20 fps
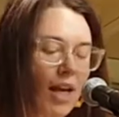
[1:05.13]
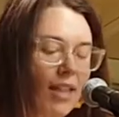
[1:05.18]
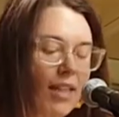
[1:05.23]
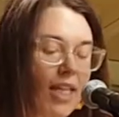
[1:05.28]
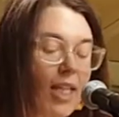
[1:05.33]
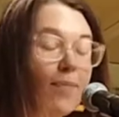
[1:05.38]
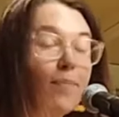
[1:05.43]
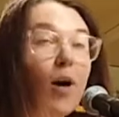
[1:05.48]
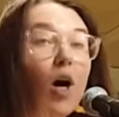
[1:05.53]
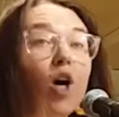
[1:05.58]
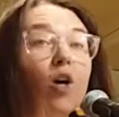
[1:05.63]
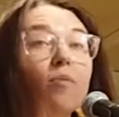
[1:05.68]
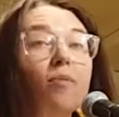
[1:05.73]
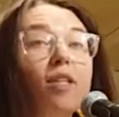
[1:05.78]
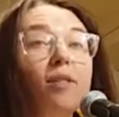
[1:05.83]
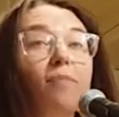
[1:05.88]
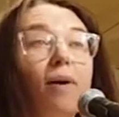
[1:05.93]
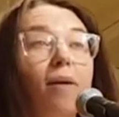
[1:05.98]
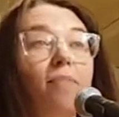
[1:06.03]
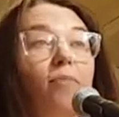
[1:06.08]
This poem
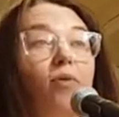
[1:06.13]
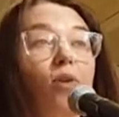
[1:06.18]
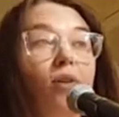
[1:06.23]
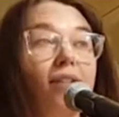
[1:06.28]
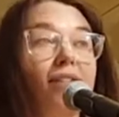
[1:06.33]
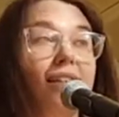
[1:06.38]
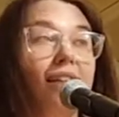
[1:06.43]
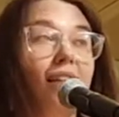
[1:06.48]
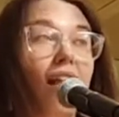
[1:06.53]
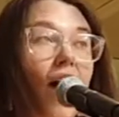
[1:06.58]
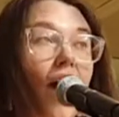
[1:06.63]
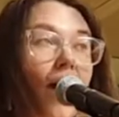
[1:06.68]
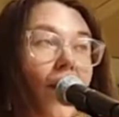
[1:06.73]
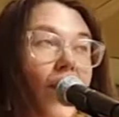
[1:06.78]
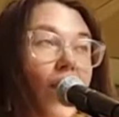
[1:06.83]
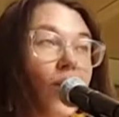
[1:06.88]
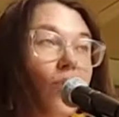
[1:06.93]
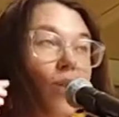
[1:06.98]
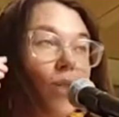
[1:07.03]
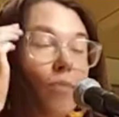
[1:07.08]
is by Paul
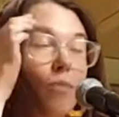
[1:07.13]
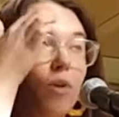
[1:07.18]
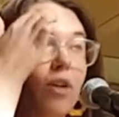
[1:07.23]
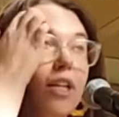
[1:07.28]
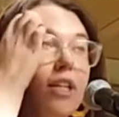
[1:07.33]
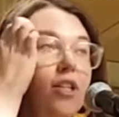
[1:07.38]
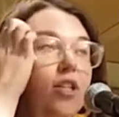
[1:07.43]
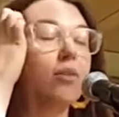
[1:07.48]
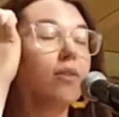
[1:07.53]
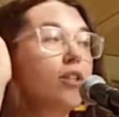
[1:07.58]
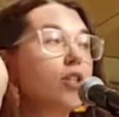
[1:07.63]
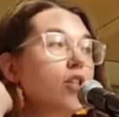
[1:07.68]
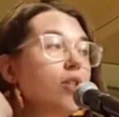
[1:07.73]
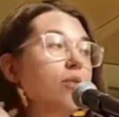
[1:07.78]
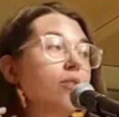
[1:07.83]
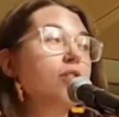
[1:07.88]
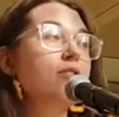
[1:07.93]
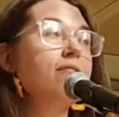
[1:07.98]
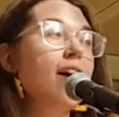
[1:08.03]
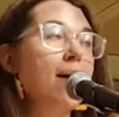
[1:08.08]
Celan, who was born into a
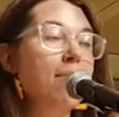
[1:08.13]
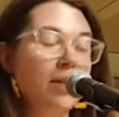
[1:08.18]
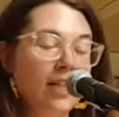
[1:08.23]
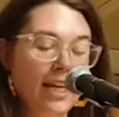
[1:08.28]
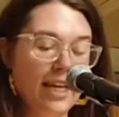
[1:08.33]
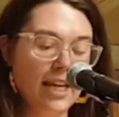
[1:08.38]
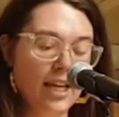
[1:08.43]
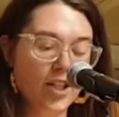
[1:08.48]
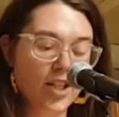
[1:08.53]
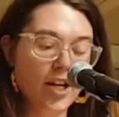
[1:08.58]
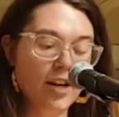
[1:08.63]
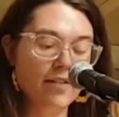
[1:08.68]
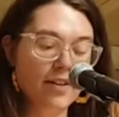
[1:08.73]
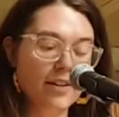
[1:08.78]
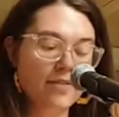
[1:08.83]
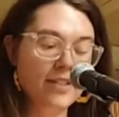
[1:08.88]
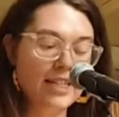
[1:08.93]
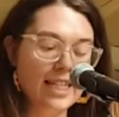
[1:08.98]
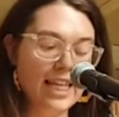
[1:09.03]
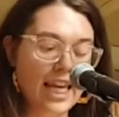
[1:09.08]
Jewish family in
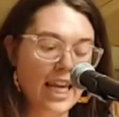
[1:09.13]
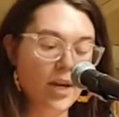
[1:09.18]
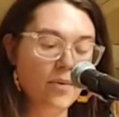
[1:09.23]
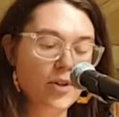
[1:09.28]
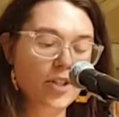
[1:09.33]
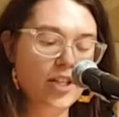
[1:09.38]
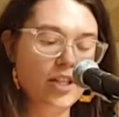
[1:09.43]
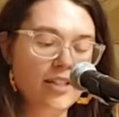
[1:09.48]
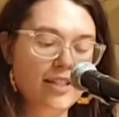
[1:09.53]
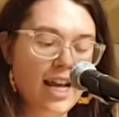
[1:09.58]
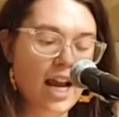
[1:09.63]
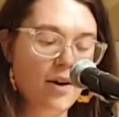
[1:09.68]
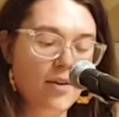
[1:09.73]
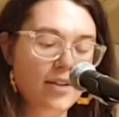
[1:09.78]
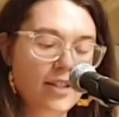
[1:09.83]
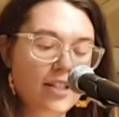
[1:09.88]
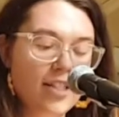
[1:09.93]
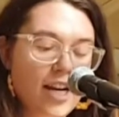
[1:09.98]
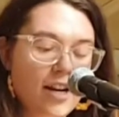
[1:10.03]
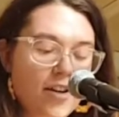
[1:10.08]
Chernivtsi, which is now
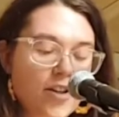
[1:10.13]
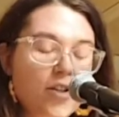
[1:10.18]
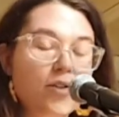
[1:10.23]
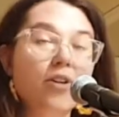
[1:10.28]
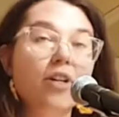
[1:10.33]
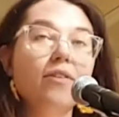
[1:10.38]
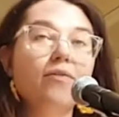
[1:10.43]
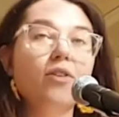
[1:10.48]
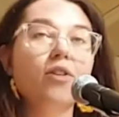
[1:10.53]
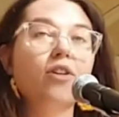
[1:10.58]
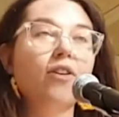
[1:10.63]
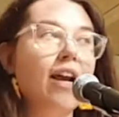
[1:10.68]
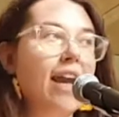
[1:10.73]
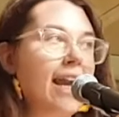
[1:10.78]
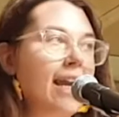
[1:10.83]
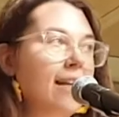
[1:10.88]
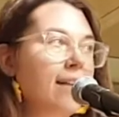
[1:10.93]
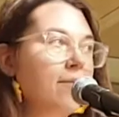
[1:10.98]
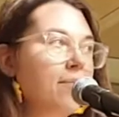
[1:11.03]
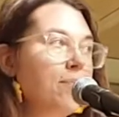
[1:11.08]
on the territory of
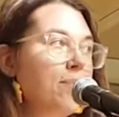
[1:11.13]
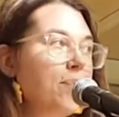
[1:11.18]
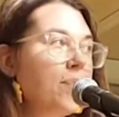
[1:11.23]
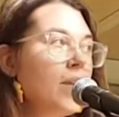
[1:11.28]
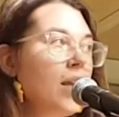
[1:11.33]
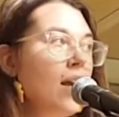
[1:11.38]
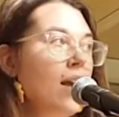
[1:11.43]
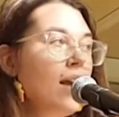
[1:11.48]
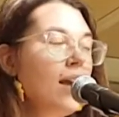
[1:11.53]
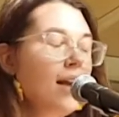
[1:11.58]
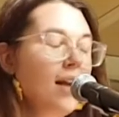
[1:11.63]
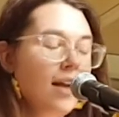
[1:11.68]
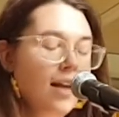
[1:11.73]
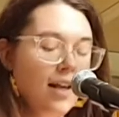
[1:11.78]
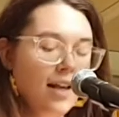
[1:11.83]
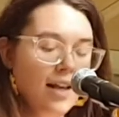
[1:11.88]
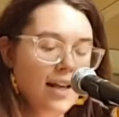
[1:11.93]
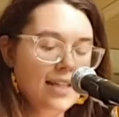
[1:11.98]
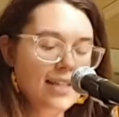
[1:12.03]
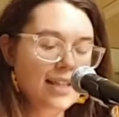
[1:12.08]
Ukraine.
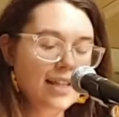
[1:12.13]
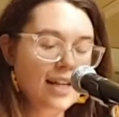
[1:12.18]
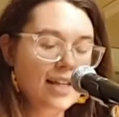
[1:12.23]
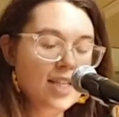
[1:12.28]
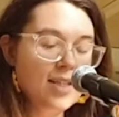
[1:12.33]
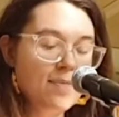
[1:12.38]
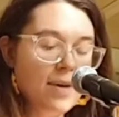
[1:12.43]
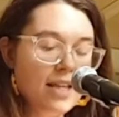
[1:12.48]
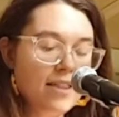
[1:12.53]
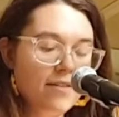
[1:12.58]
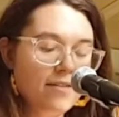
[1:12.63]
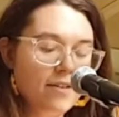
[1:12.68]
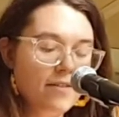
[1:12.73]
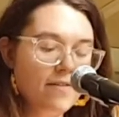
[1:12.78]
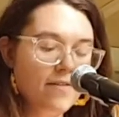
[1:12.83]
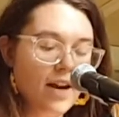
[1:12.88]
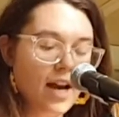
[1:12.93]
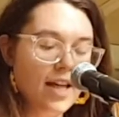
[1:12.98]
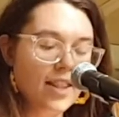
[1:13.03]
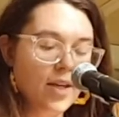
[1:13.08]
Celan's mother and
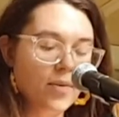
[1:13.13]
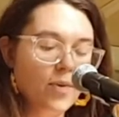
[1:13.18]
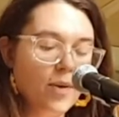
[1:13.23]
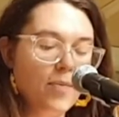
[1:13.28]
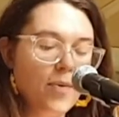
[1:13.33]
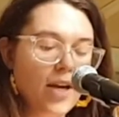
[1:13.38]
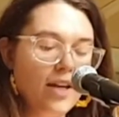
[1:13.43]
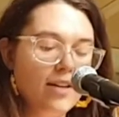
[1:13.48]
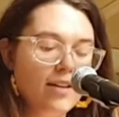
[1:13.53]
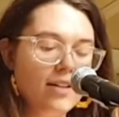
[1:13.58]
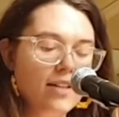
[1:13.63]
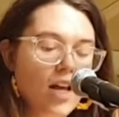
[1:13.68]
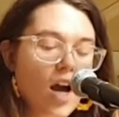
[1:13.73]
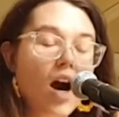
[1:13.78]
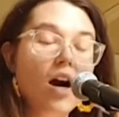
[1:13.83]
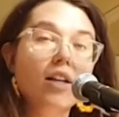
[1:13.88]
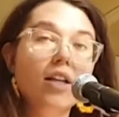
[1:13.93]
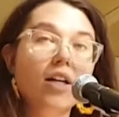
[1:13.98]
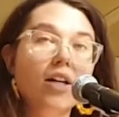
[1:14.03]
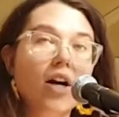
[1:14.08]
father were murdered in the
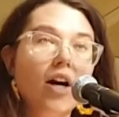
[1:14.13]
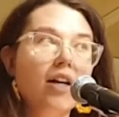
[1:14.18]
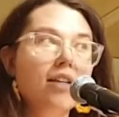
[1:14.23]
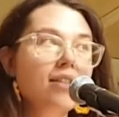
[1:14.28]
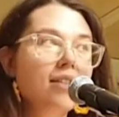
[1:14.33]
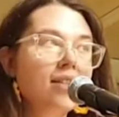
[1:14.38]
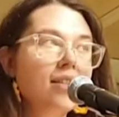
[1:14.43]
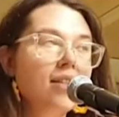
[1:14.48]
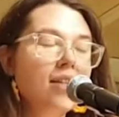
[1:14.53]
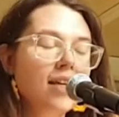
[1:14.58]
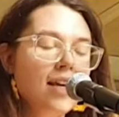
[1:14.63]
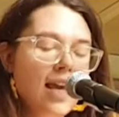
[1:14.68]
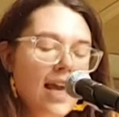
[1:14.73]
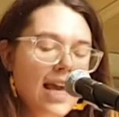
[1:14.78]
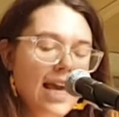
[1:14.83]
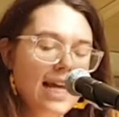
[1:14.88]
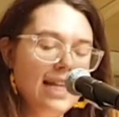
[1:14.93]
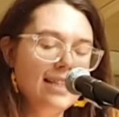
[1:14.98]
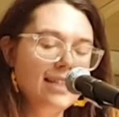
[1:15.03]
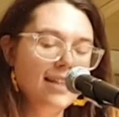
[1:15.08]
Holocaust,
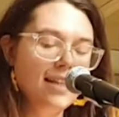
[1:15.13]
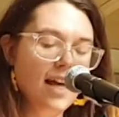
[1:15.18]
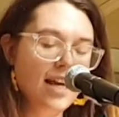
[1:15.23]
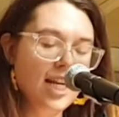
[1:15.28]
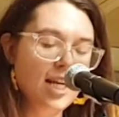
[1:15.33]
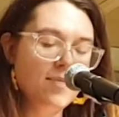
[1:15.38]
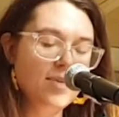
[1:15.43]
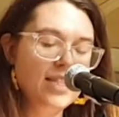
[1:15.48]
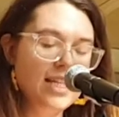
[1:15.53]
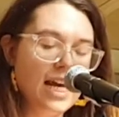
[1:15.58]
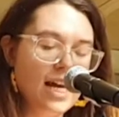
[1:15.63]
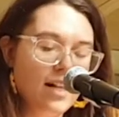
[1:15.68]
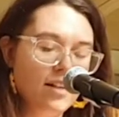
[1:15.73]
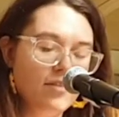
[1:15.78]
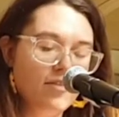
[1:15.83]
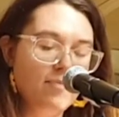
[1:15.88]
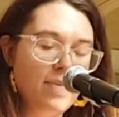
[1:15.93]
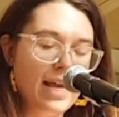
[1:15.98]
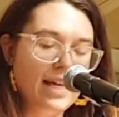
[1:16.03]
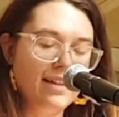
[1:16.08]
and Celan
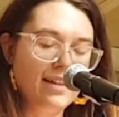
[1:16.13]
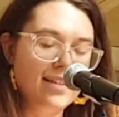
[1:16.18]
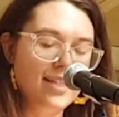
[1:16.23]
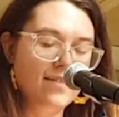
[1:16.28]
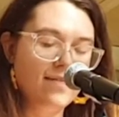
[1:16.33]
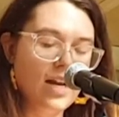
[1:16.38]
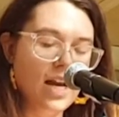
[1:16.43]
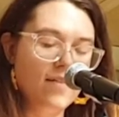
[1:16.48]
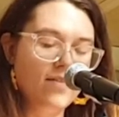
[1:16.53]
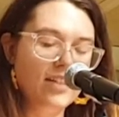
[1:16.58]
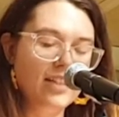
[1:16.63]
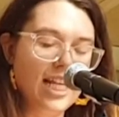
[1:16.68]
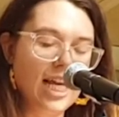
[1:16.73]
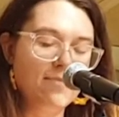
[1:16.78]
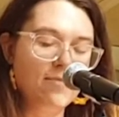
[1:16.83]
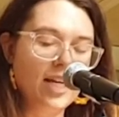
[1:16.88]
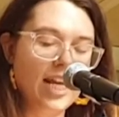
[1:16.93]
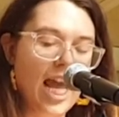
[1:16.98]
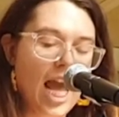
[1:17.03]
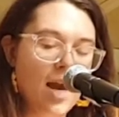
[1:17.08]
himself barely survived a
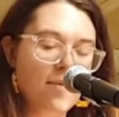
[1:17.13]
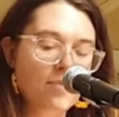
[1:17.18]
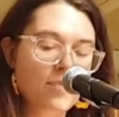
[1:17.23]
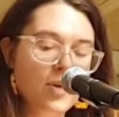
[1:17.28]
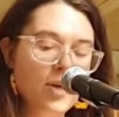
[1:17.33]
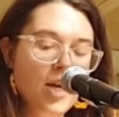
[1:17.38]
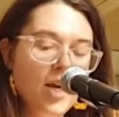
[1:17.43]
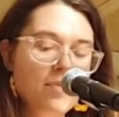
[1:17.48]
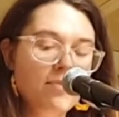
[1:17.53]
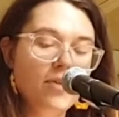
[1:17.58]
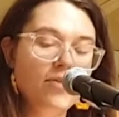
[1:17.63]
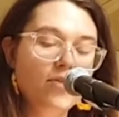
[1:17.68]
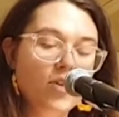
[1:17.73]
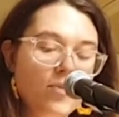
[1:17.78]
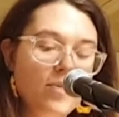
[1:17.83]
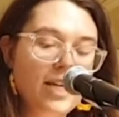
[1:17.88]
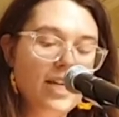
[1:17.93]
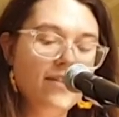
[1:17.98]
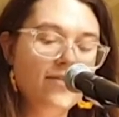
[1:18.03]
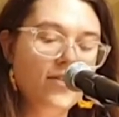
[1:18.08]
labor camp before
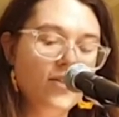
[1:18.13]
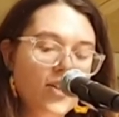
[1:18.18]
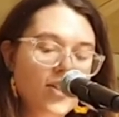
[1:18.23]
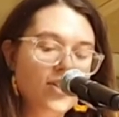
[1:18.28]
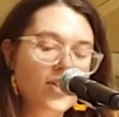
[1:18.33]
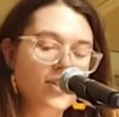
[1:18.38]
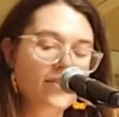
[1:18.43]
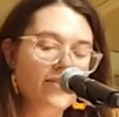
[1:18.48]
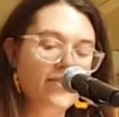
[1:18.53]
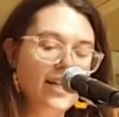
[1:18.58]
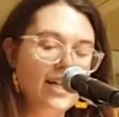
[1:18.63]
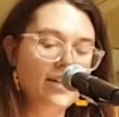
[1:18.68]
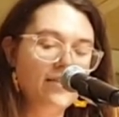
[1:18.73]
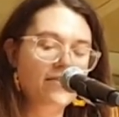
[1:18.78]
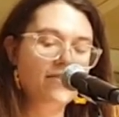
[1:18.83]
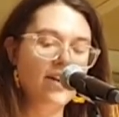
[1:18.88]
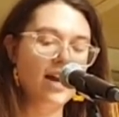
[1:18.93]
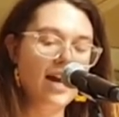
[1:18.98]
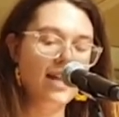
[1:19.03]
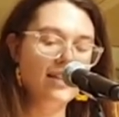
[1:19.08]
being forced to flee to
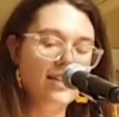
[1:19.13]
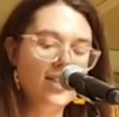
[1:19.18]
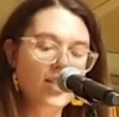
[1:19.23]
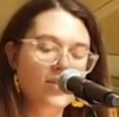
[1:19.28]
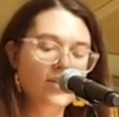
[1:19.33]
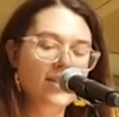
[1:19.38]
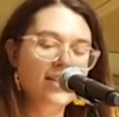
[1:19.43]
France to